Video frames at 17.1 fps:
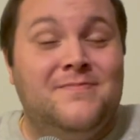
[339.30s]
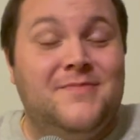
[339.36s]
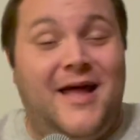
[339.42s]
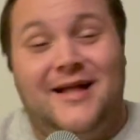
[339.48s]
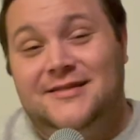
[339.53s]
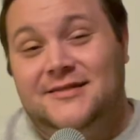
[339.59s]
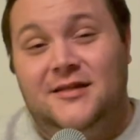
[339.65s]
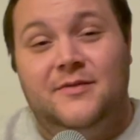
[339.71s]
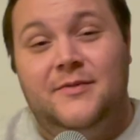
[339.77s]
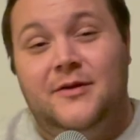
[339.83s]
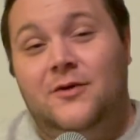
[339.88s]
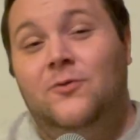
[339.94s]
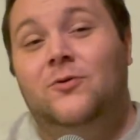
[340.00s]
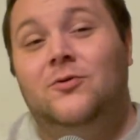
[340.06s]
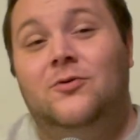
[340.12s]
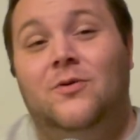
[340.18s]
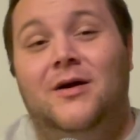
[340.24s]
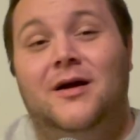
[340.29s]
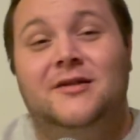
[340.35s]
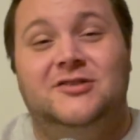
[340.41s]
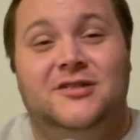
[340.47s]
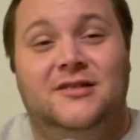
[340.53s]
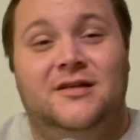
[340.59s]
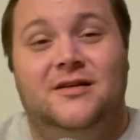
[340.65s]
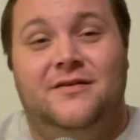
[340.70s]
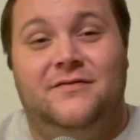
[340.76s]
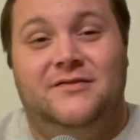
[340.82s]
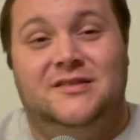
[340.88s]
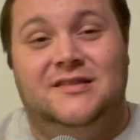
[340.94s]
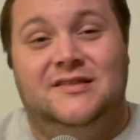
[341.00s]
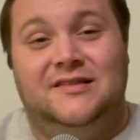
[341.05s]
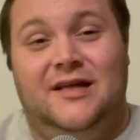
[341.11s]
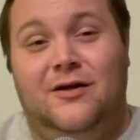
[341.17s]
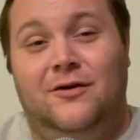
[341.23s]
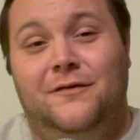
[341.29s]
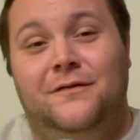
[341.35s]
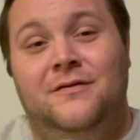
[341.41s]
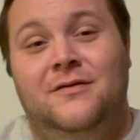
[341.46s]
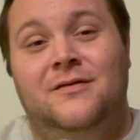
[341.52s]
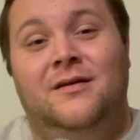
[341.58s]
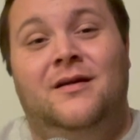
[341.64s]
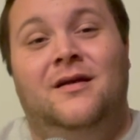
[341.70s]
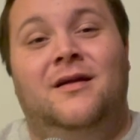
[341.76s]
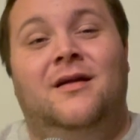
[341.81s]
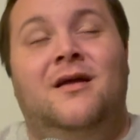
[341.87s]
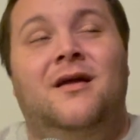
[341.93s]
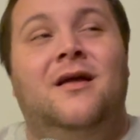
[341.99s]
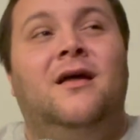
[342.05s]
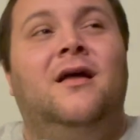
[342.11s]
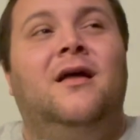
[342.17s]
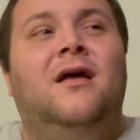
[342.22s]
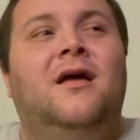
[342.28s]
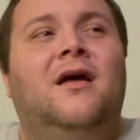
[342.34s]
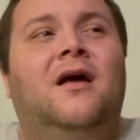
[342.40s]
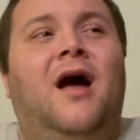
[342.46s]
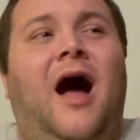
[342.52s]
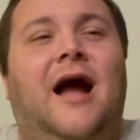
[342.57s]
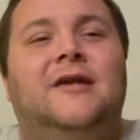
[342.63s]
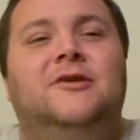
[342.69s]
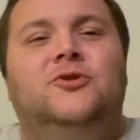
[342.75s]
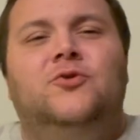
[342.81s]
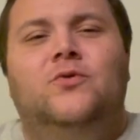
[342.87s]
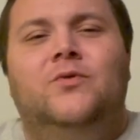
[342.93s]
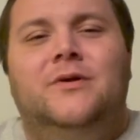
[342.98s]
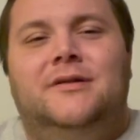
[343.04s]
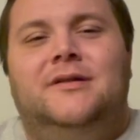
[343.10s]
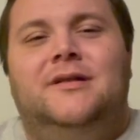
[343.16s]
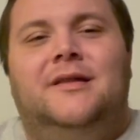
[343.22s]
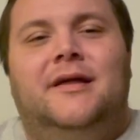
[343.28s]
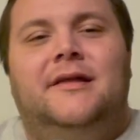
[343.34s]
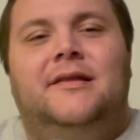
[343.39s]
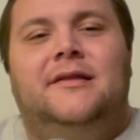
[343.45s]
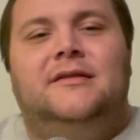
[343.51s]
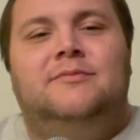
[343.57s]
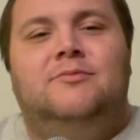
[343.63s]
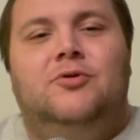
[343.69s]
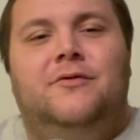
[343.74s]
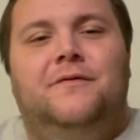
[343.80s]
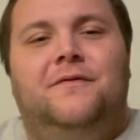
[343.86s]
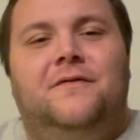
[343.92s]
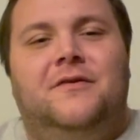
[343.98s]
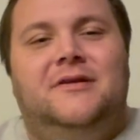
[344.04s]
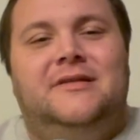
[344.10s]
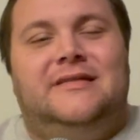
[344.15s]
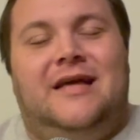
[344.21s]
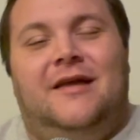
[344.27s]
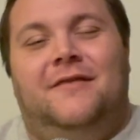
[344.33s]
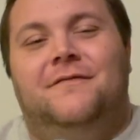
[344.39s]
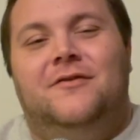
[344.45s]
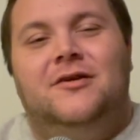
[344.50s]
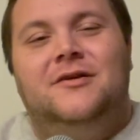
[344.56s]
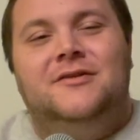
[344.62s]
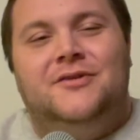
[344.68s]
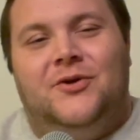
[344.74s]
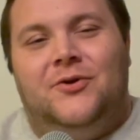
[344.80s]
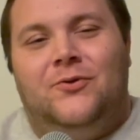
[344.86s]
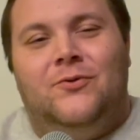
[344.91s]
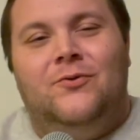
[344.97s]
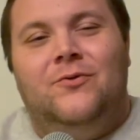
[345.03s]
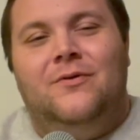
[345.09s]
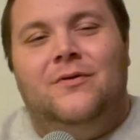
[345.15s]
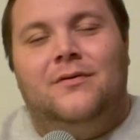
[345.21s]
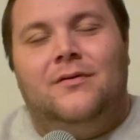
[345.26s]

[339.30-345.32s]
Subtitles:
that's going to be cool to watch in and of itself. I do really like this move for Denver, too.